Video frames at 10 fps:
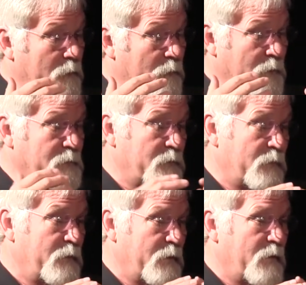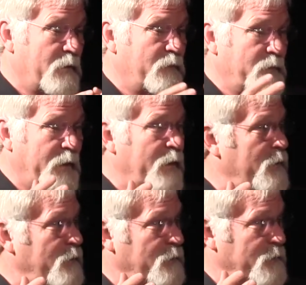well as it turned out of the
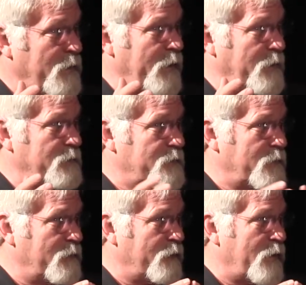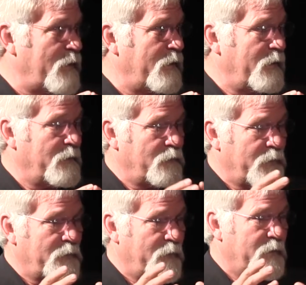ten sites in the valley,
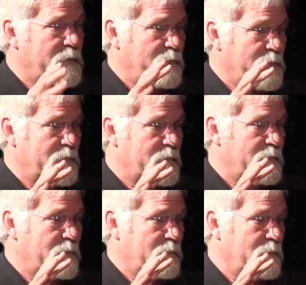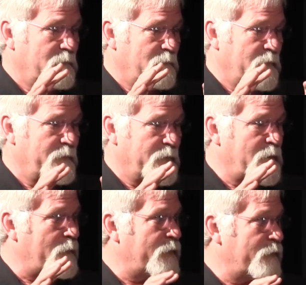Twin Creeks was one of the
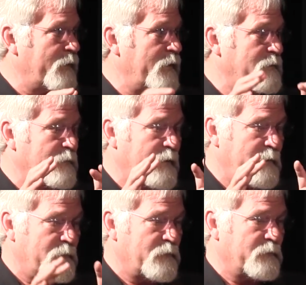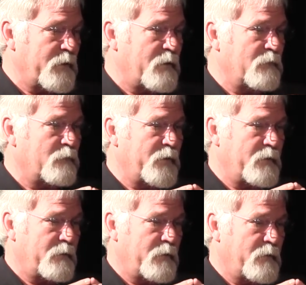top three, and so they did drill down a little
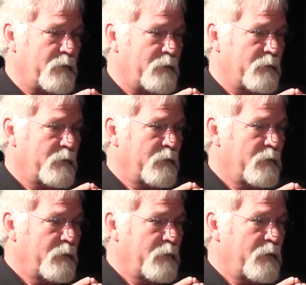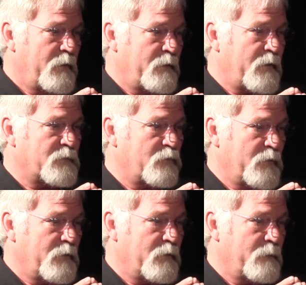bit, and uh, and that's
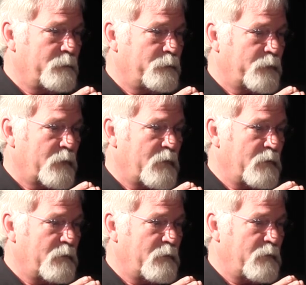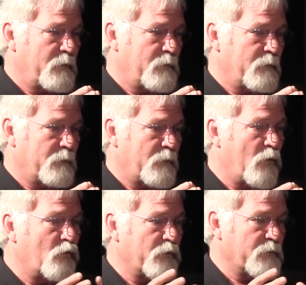when um, the, the uh,
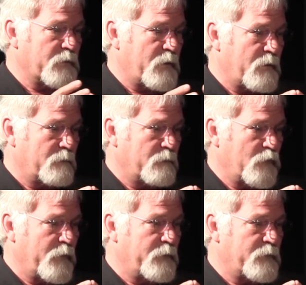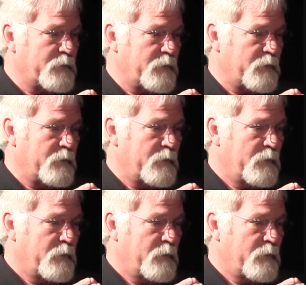owners got more interested,